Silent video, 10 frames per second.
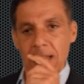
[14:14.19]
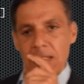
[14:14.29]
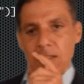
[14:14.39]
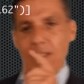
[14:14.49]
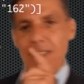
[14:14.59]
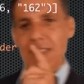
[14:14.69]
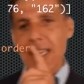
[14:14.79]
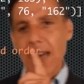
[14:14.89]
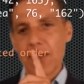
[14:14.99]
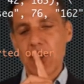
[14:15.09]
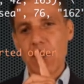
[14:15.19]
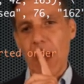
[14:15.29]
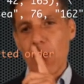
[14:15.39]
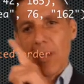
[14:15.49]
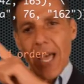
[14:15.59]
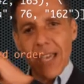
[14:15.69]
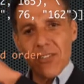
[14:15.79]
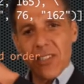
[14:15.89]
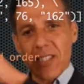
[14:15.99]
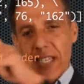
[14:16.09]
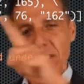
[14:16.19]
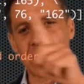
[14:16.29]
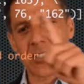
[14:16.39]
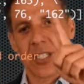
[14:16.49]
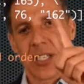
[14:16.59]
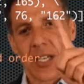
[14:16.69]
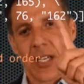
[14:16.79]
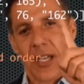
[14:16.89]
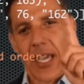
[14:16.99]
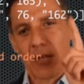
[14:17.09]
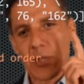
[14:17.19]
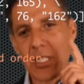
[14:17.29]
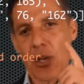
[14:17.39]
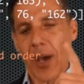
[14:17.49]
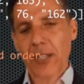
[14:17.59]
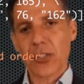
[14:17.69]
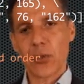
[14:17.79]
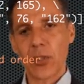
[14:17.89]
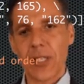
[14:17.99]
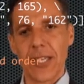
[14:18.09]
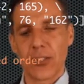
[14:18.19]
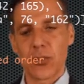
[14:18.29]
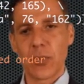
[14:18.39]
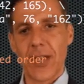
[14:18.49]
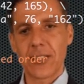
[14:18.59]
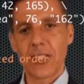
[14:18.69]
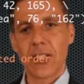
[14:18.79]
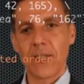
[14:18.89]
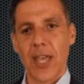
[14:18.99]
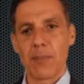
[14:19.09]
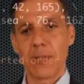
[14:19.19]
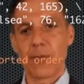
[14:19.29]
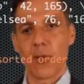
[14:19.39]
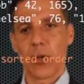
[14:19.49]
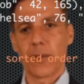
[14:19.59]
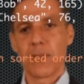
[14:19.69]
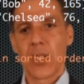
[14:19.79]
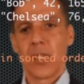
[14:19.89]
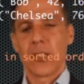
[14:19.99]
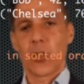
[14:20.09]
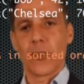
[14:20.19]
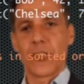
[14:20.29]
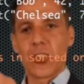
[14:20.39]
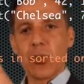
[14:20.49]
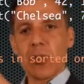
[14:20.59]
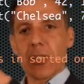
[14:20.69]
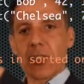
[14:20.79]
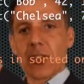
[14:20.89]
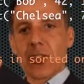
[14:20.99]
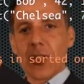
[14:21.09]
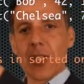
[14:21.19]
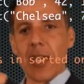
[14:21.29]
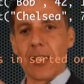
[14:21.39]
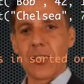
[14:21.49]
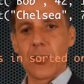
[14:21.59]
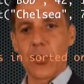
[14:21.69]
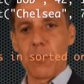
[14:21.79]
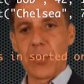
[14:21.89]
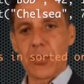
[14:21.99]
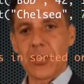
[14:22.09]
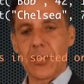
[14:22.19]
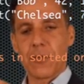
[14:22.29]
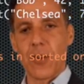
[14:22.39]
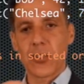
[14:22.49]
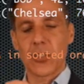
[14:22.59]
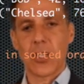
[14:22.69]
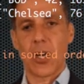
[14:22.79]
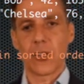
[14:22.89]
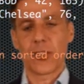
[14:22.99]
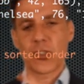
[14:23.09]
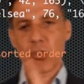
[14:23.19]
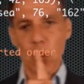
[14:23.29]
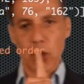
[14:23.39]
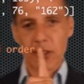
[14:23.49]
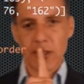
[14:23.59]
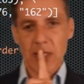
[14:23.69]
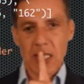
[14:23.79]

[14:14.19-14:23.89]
So let's see how to do that. Well, I have a list, and we know how to sort lists. We've actually done that before. So if student list is a list, there's a built-in function called sort.